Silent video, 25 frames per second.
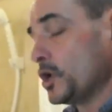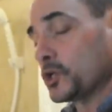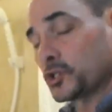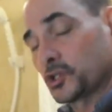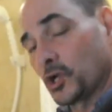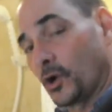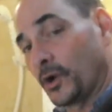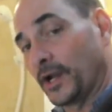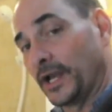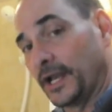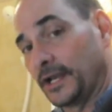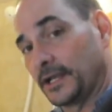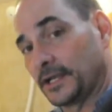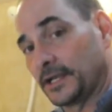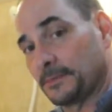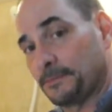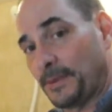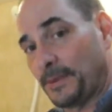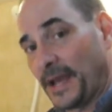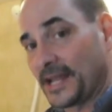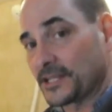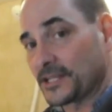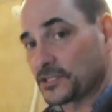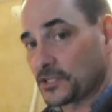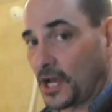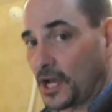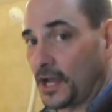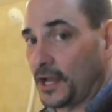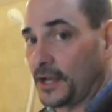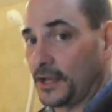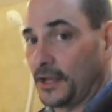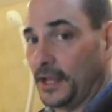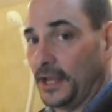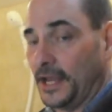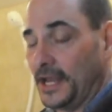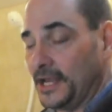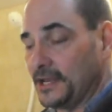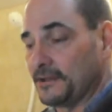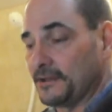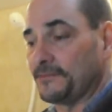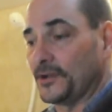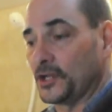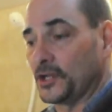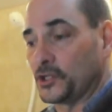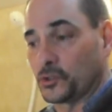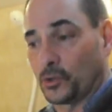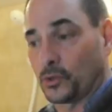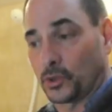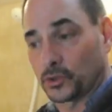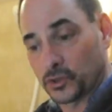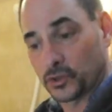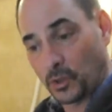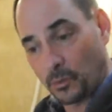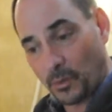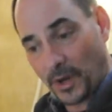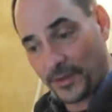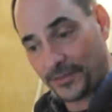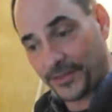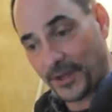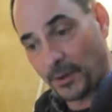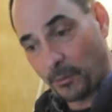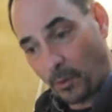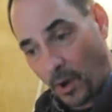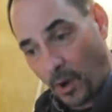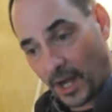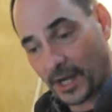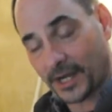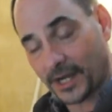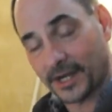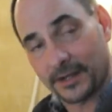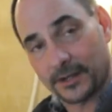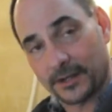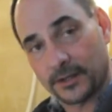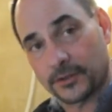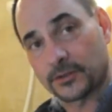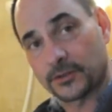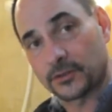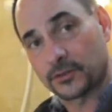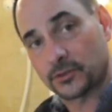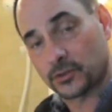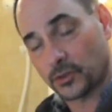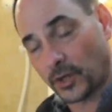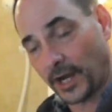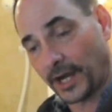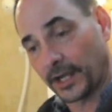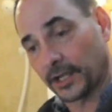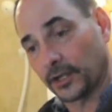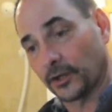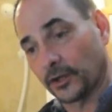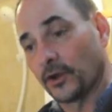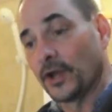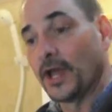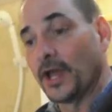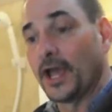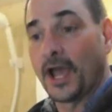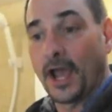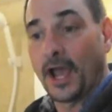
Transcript: So it depends on individuals and what they want in a trailer